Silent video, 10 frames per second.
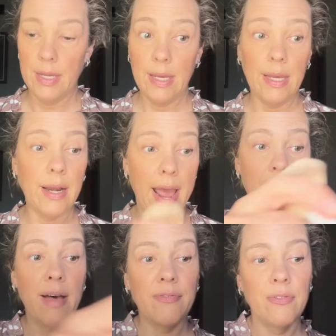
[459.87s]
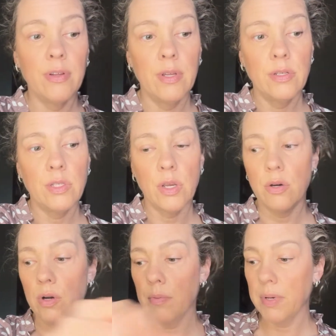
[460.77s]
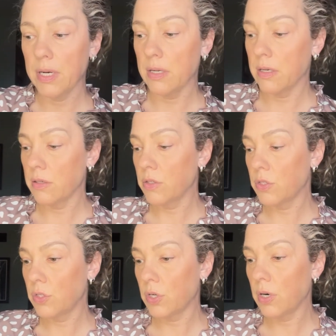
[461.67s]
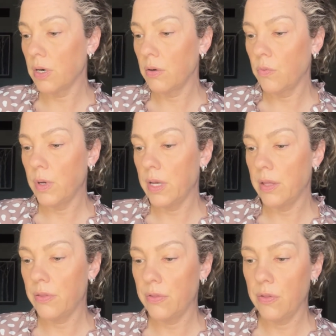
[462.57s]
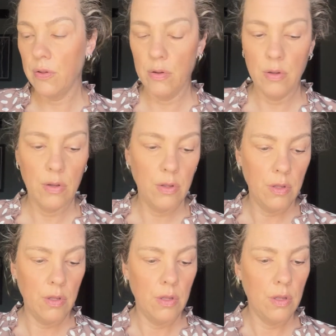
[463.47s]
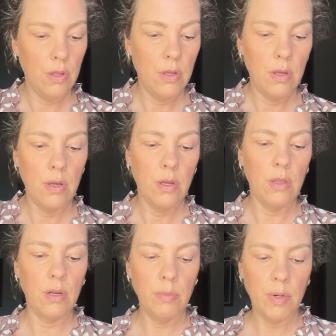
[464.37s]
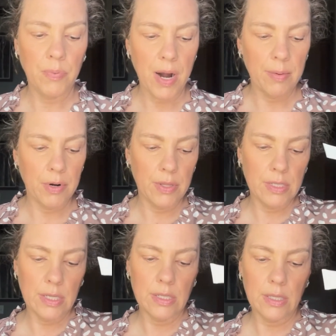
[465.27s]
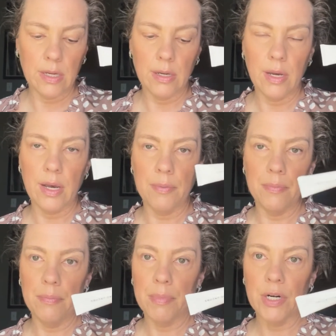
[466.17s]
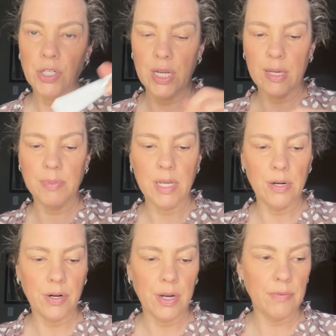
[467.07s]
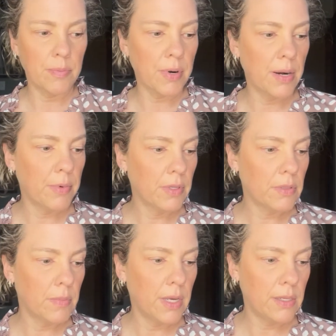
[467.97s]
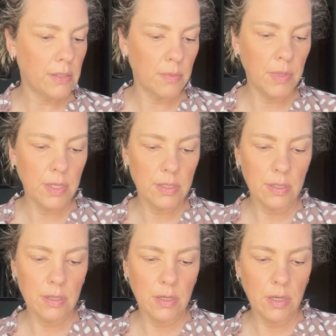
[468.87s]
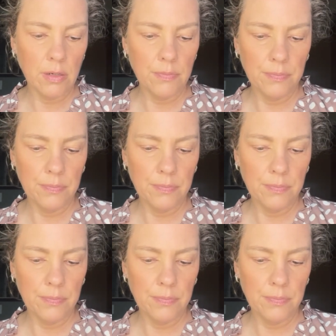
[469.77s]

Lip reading: in half. So I'm gonna start with a little bit of primer. This is the Marc Jacobs Undercover Primer. Let me get some of this on here.